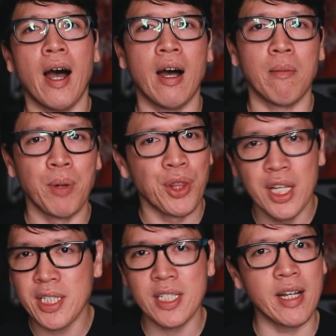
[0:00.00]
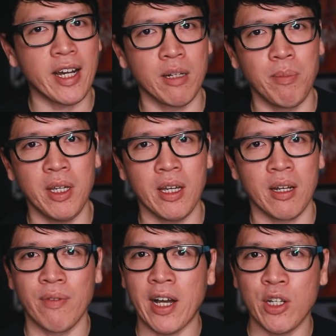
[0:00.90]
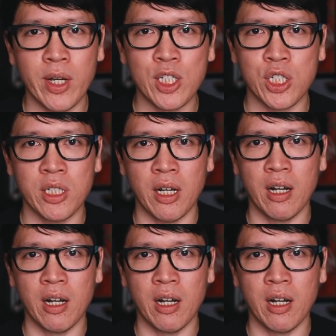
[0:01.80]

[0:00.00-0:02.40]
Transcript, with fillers: Uh, but this is not going to be an evaluation